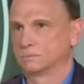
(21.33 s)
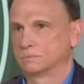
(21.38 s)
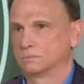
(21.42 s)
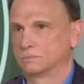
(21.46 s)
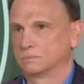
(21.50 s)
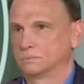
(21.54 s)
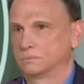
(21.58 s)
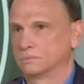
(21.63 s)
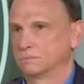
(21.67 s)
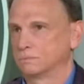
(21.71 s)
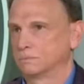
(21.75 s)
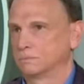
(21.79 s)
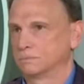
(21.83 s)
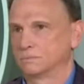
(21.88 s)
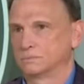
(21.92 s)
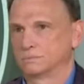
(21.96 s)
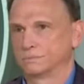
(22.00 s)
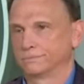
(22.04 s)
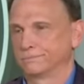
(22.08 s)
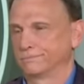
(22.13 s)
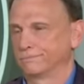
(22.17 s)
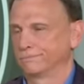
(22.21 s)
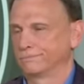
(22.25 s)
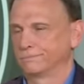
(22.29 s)

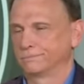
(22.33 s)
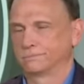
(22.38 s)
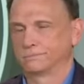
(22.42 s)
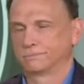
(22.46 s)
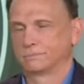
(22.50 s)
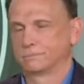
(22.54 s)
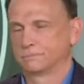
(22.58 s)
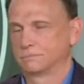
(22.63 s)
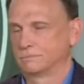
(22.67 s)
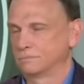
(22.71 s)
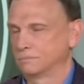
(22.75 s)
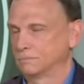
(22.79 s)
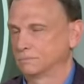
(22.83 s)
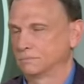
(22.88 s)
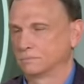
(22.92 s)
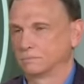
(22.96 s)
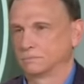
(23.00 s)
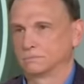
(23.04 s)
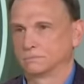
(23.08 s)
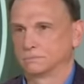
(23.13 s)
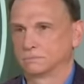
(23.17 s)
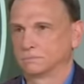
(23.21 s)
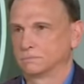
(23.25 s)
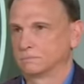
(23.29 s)

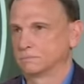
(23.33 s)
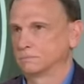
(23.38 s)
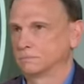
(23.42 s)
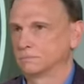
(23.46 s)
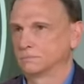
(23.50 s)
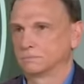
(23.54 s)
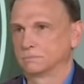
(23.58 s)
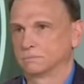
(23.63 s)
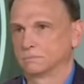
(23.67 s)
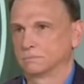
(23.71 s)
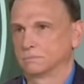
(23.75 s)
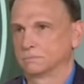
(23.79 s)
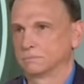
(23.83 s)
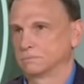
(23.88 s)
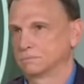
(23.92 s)
This person isn't speaking.